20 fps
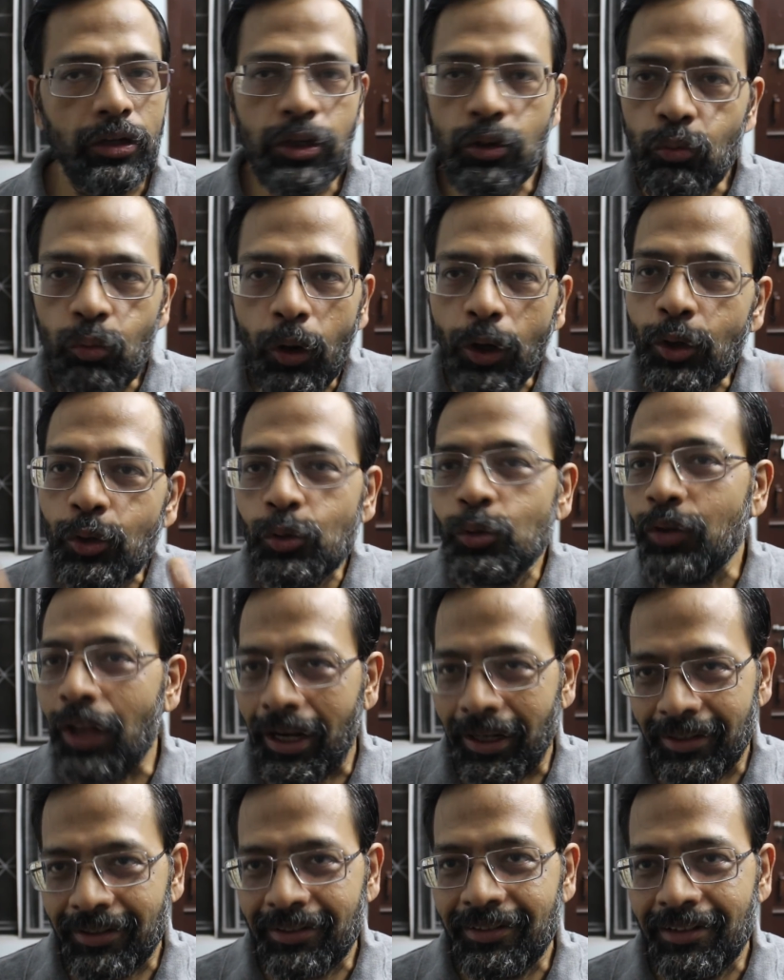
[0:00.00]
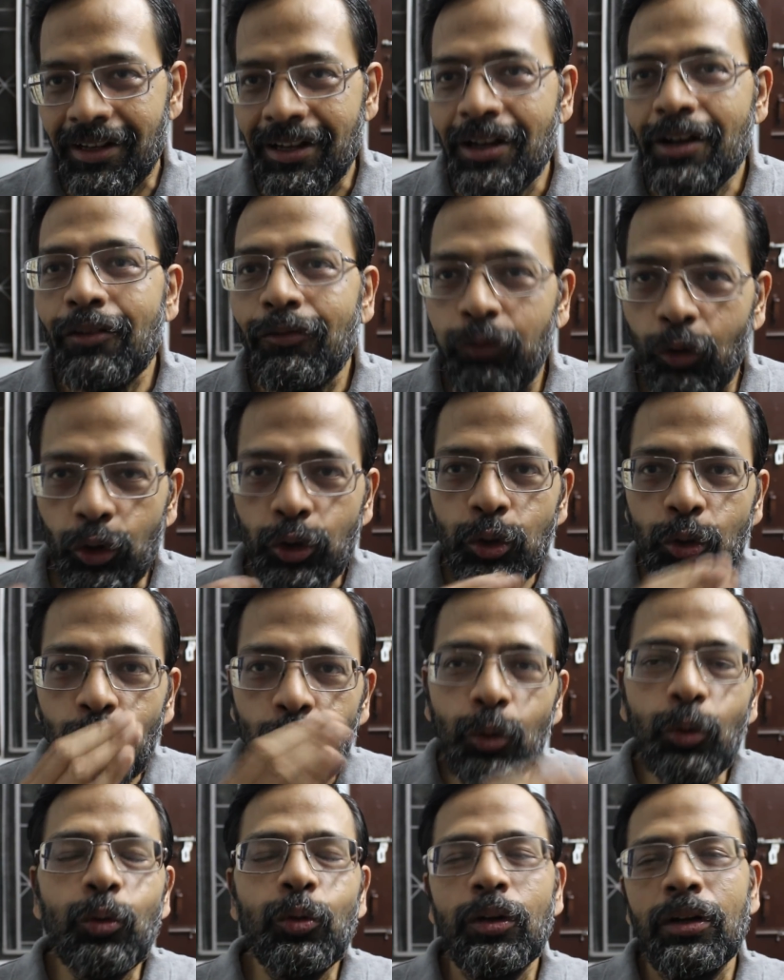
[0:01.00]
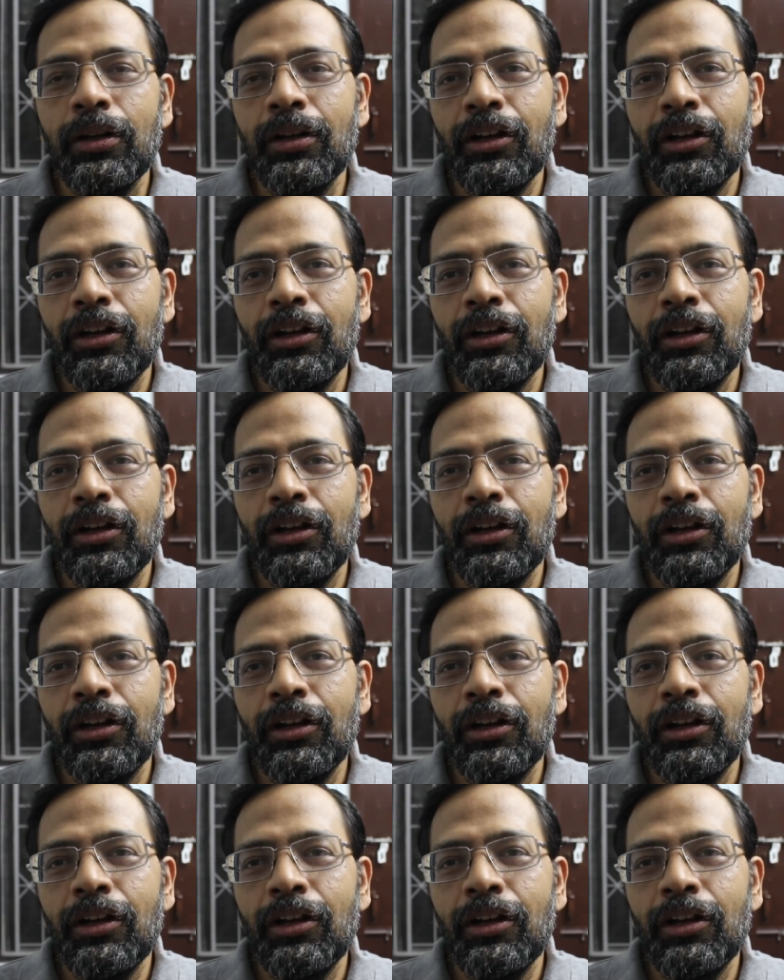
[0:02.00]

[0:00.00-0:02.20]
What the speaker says: You won't do that. For you,